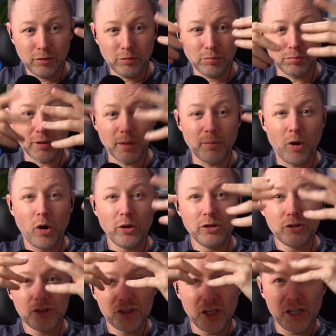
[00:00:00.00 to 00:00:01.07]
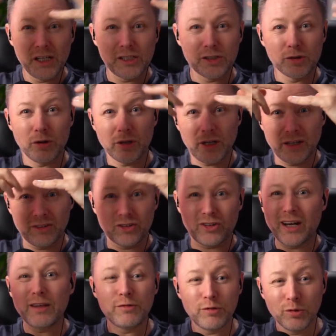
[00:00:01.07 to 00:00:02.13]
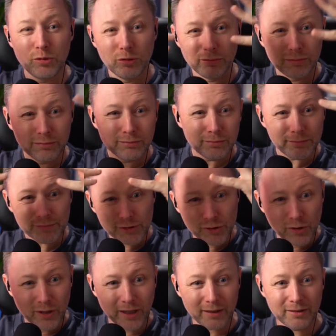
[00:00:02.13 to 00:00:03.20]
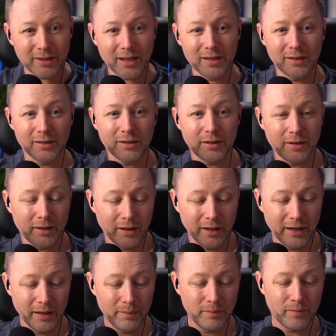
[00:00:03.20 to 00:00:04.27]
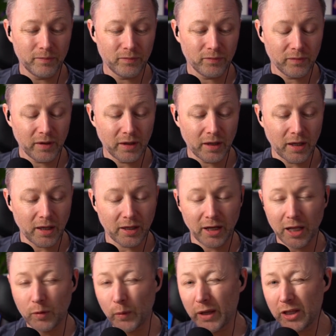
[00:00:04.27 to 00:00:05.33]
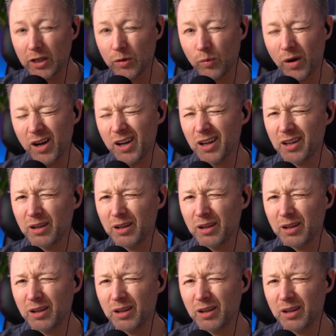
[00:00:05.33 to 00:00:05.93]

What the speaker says: blancmange sort of trifle sort of thing. And Craig went, you what?